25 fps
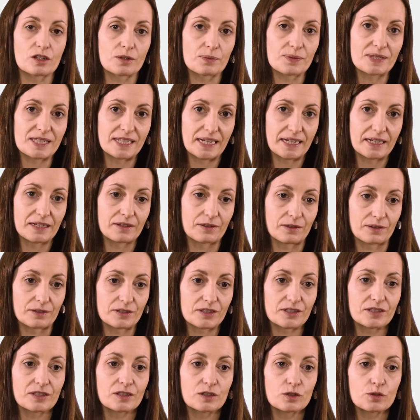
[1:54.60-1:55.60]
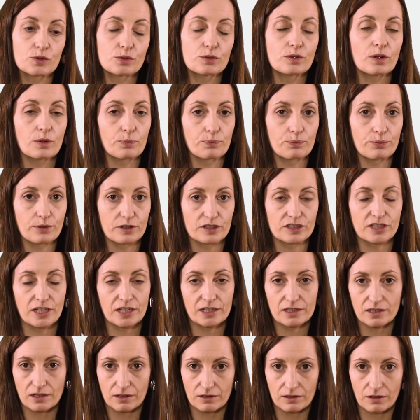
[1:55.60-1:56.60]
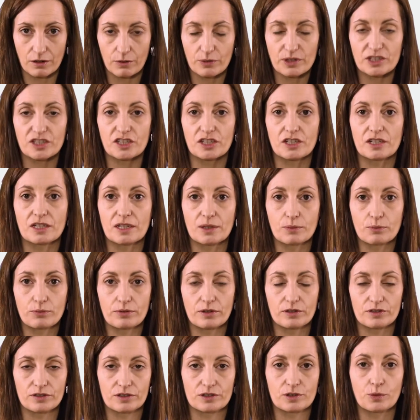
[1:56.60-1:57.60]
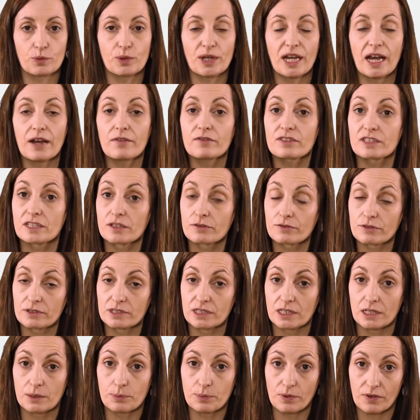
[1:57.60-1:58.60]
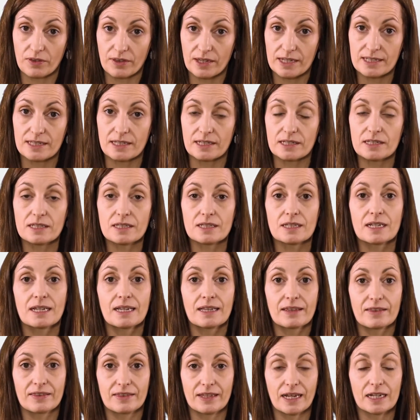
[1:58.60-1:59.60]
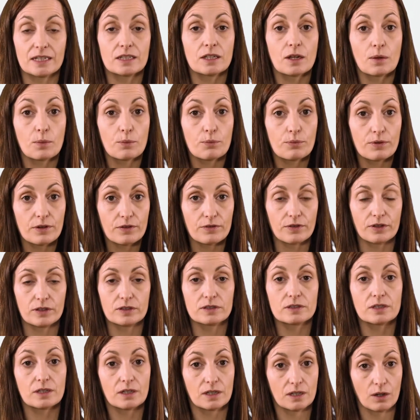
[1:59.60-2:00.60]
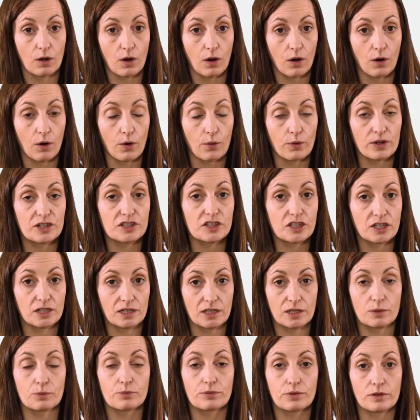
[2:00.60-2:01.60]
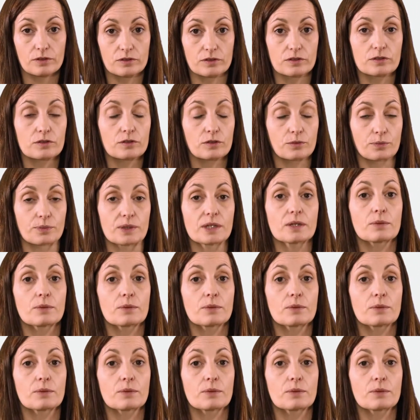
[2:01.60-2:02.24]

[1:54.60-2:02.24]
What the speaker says: obstacles to protect an origin-linked product. We have different hypotheses that prevent origin-linked product to be